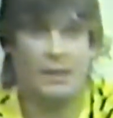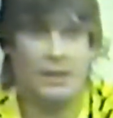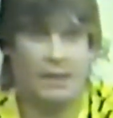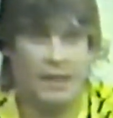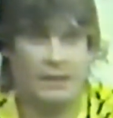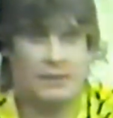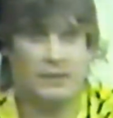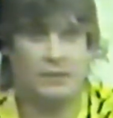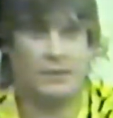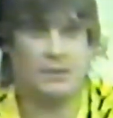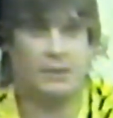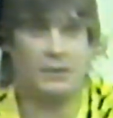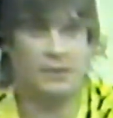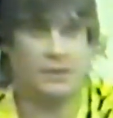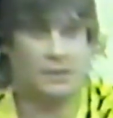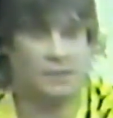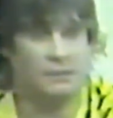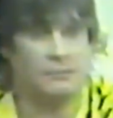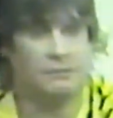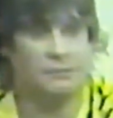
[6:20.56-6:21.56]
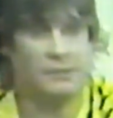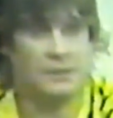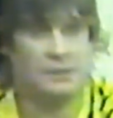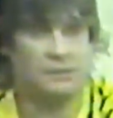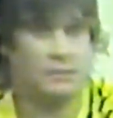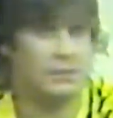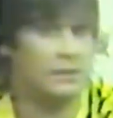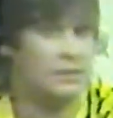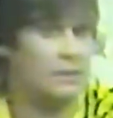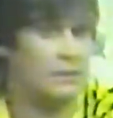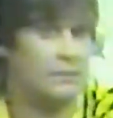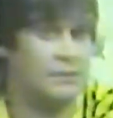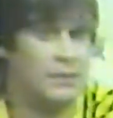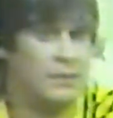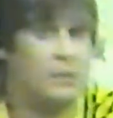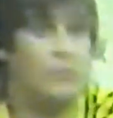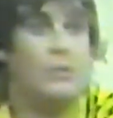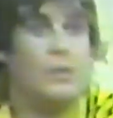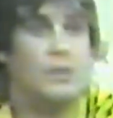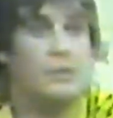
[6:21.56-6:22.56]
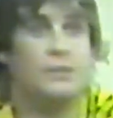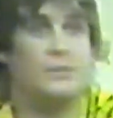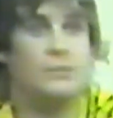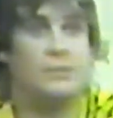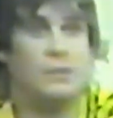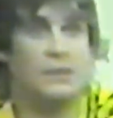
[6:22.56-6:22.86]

actually convince myself that it wasn't